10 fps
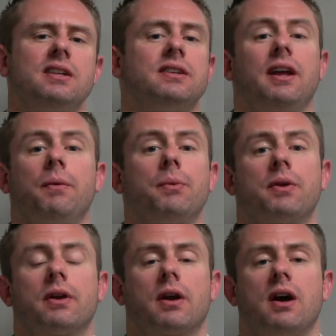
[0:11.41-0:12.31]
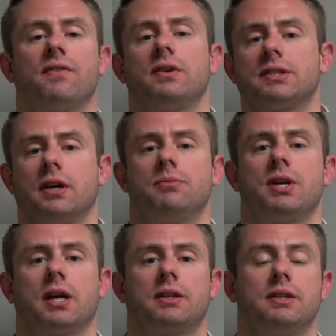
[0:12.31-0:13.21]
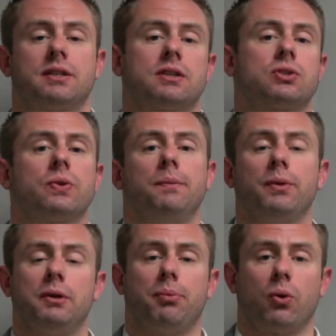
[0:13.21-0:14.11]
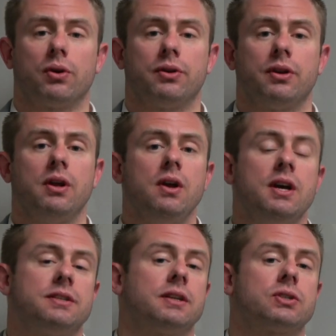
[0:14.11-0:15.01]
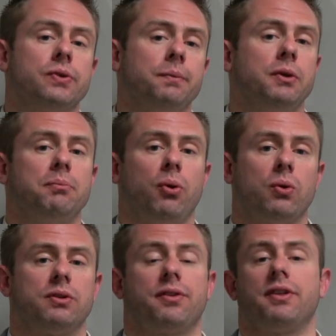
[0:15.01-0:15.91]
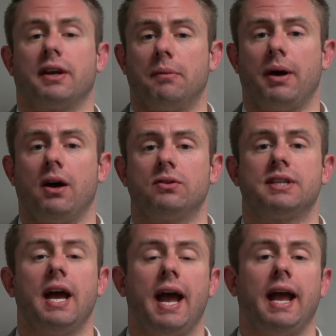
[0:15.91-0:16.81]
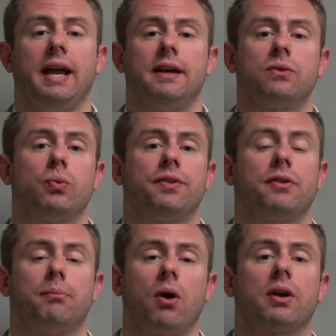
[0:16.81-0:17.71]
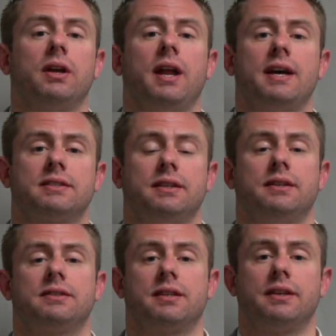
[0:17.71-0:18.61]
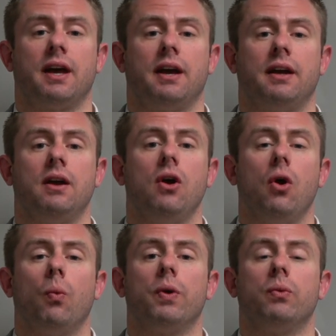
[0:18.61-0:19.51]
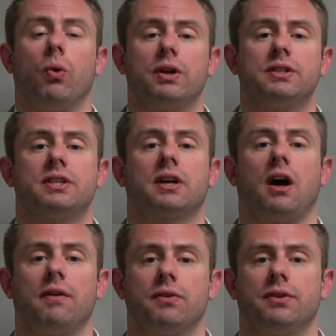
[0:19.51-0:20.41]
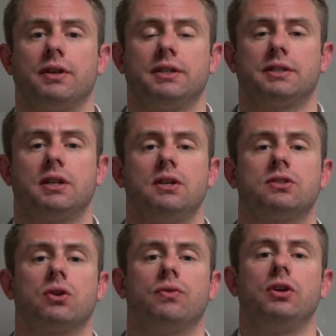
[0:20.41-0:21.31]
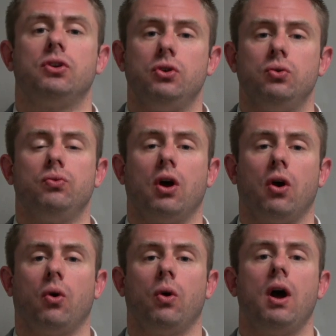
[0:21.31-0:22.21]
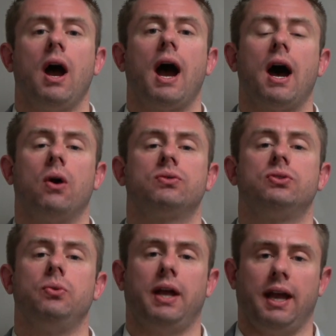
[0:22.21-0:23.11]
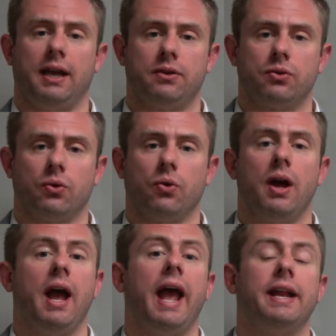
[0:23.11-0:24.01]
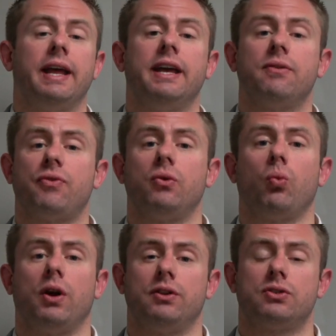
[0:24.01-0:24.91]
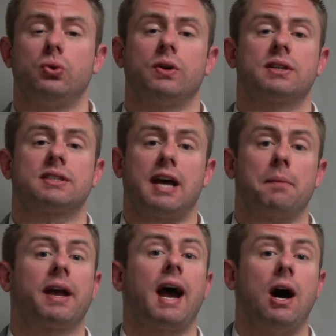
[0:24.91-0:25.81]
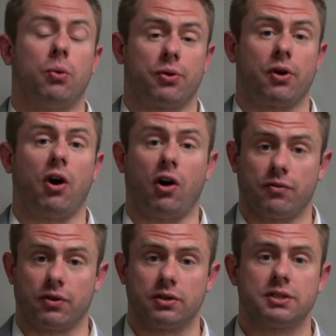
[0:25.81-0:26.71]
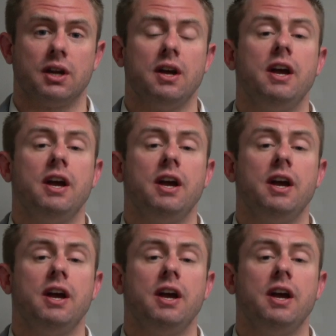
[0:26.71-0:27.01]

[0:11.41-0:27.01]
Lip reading: Today we wanted to cover a subject that's extremely important. It's extremely important to think about, and with the market as it is today, we wanted to cover this so that you know how to handle and if and when to accept counter offers.